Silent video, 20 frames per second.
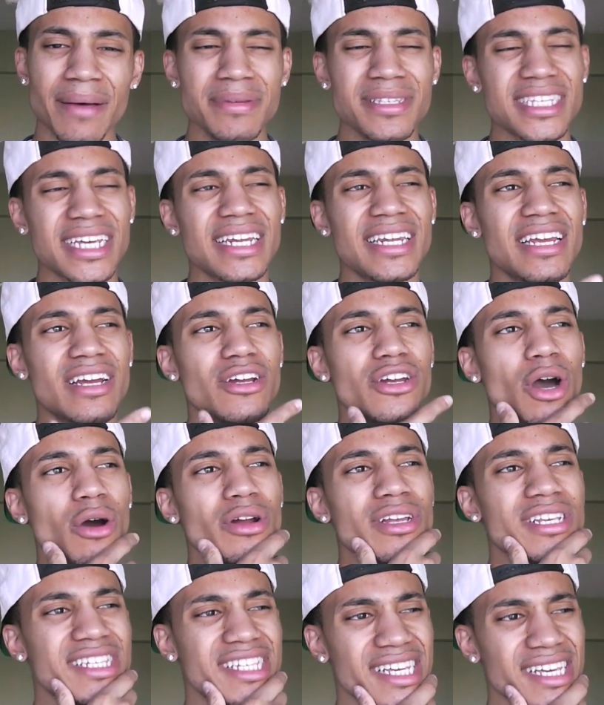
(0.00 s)
I'm sitting there
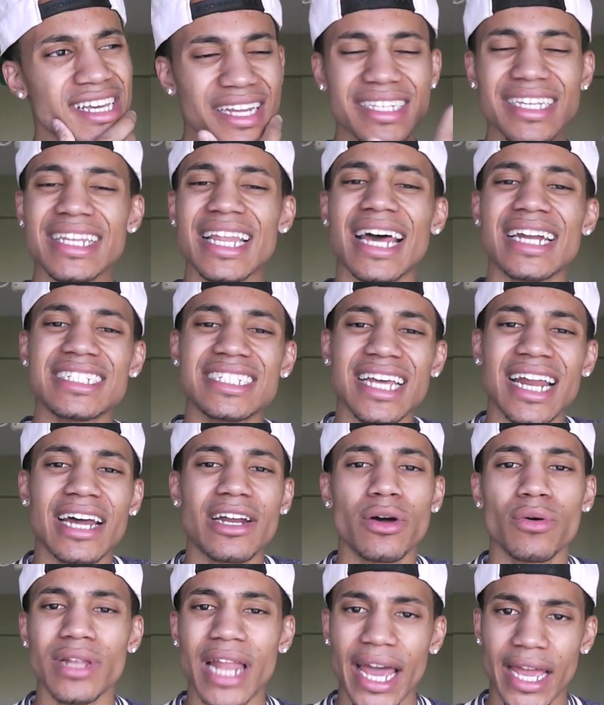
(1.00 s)
noticing there's a lot of shit I
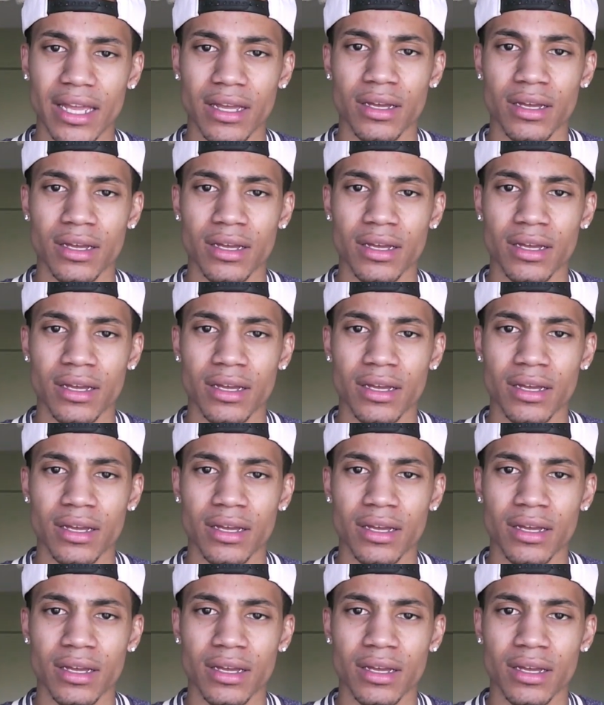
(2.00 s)
don't like.